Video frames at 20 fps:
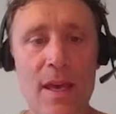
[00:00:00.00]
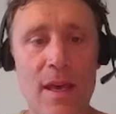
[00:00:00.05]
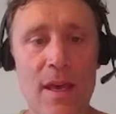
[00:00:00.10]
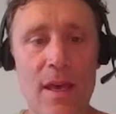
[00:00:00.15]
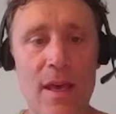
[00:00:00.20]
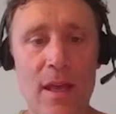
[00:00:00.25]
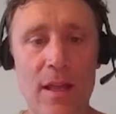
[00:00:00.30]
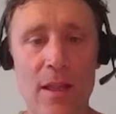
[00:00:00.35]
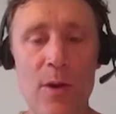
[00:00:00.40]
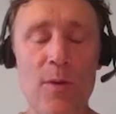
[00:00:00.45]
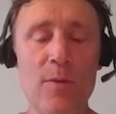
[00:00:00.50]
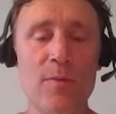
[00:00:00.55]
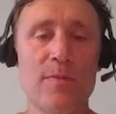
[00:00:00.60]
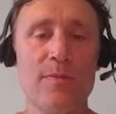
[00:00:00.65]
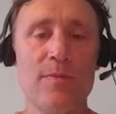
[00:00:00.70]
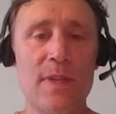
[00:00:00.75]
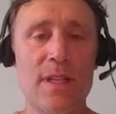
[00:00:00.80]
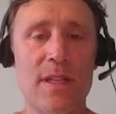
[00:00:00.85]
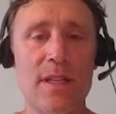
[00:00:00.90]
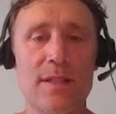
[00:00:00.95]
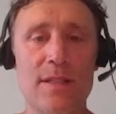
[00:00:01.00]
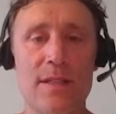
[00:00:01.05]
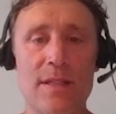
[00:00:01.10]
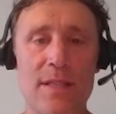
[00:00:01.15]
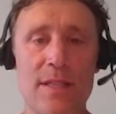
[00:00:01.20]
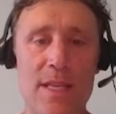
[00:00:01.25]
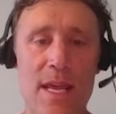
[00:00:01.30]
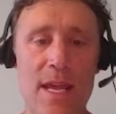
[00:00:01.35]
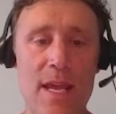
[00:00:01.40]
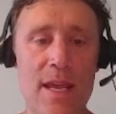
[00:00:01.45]
Hello.
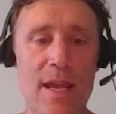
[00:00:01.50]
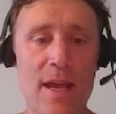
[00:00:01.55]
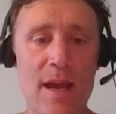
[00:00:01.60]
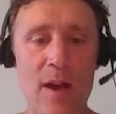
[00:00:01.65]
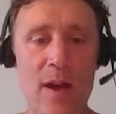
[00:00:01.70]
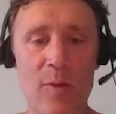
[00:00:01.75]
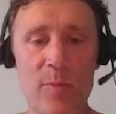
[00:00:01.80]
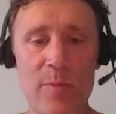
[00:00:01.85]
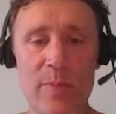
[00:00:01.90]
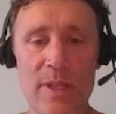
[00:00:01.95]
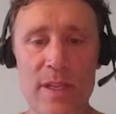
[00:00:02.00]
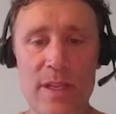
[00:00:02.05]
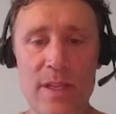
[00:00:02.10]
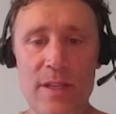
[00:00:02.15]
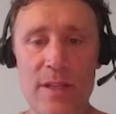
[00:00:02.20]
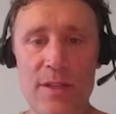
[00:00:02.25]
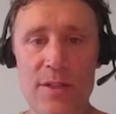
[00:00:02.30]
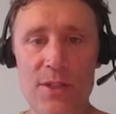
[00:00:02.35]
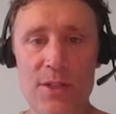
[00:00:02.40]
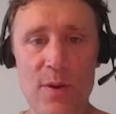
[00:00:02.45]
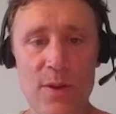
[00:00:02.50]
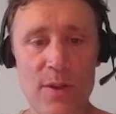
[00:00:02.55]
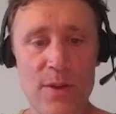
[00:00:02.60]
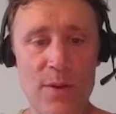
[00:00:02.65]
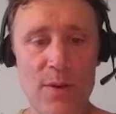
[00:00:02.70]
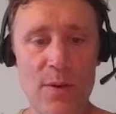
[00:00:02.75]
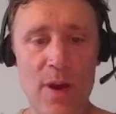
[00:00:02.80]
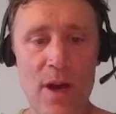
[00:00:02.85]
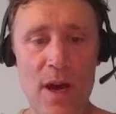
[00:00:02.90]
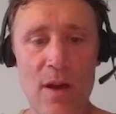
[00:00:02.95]
Today I'll be showing
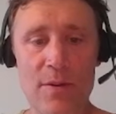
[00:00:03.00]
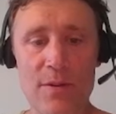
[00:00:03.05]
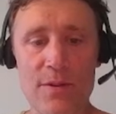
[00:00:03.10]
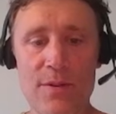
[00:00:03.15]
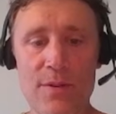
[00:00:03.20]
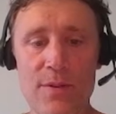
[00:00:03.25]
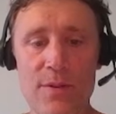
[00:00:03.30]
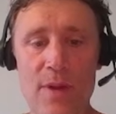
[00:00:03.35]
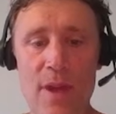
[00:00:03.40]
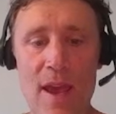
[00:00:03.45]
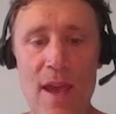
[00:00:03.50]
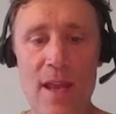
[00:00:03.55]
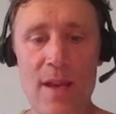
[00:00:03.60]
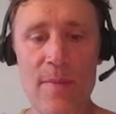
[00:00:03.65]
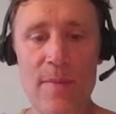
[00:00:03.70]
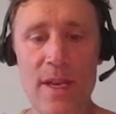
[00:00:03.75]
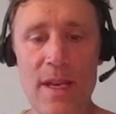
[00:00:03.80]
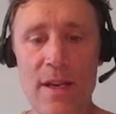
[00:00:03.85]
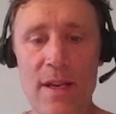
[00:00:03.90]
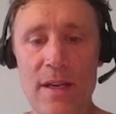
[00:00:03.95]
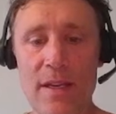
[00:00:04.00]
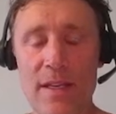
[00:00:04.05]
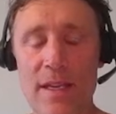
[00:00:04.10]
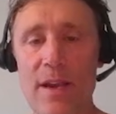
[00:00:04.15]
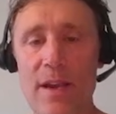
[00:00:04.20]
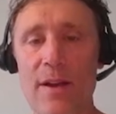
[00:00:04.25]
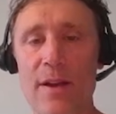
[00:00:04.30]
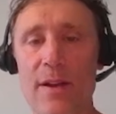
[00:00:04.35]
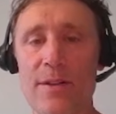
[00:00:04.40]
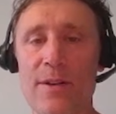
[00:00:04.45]
you how to animate a
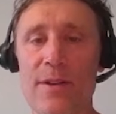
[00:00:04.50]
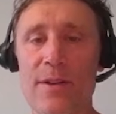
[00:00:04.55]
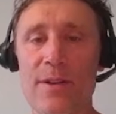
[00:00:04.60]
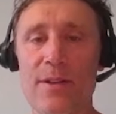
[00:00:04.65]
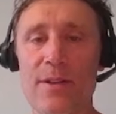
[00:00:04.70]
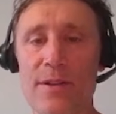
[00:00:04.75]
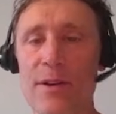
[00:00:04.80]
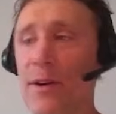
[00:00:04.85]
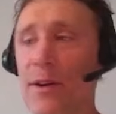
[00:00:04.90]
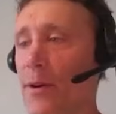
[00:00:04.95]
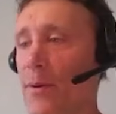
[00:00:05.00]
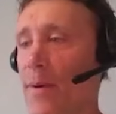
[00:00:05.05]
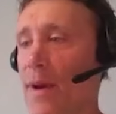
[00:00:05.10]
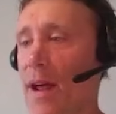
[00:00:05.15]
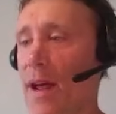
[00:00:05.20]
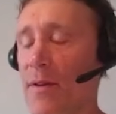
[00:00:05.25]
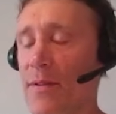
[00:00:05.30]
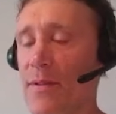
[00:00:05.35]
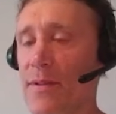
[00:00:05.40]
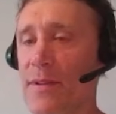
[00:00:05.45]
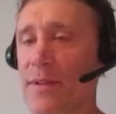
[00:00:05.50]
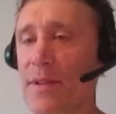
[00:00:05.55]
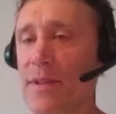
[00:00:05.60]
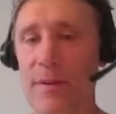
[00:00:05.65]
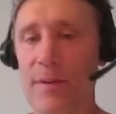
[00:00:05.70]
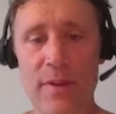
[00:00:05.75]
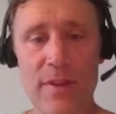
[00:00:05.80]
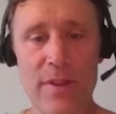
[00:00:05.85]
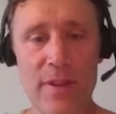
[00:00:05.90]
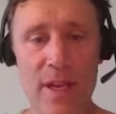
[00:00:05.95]
character turnaround
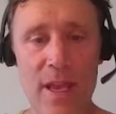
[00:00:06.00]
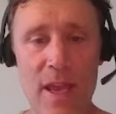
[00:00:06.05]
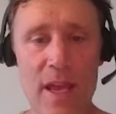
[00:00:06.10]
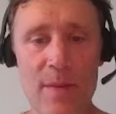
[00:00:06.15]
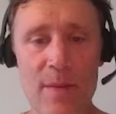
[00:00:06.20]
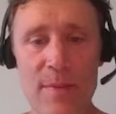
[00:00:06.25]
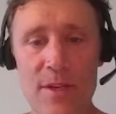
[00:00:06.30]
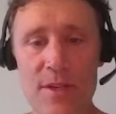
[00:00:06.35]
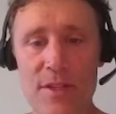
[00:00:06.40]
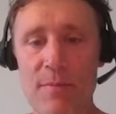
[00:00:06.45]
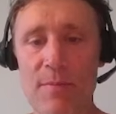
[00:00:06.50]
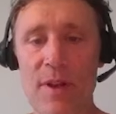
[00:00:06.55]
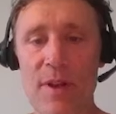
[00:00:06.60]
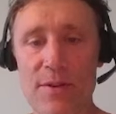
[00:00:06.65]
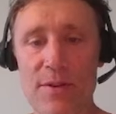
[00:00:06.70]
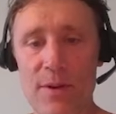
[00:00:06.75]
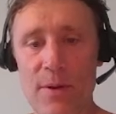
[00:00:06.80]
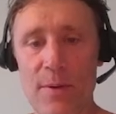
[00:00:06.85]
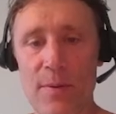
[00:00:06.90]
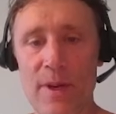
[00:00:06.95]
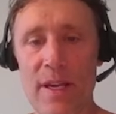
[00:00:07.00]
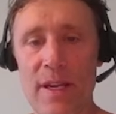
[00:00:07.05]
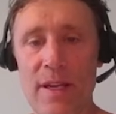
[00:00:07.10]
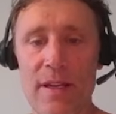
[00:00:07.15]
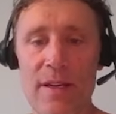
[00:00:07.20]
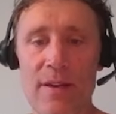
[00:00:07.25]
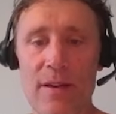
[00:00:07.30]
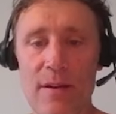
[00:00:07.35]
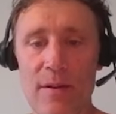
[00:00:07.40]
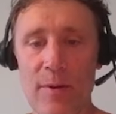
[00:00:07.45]
with an animation mentor rig.